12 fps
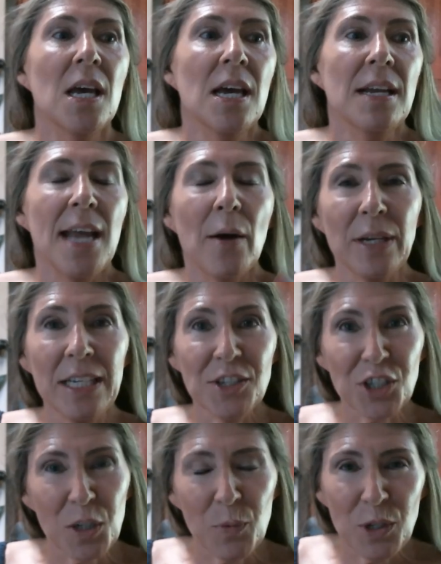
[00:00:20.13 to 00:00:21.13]
Now,
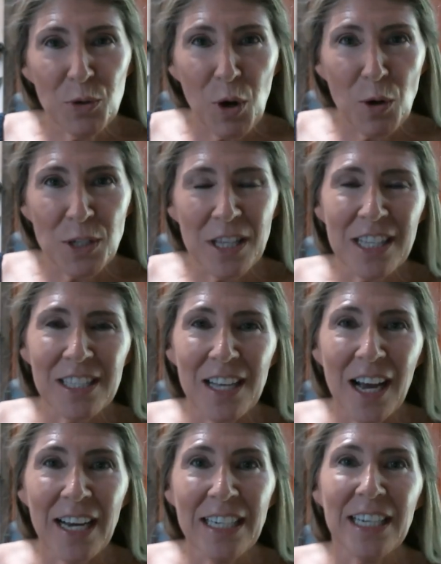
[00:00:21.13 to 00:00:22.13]
initially, when you go to the
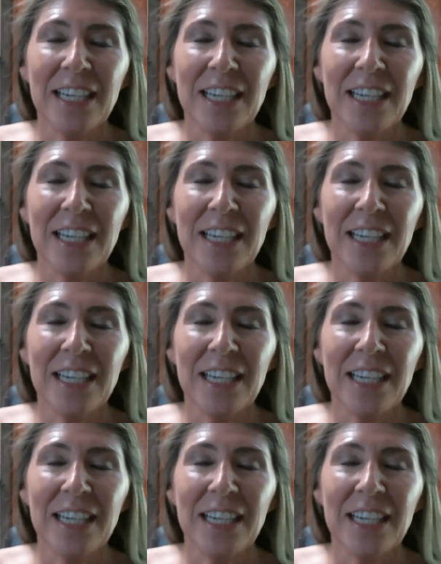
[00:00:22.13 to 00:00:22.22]
site,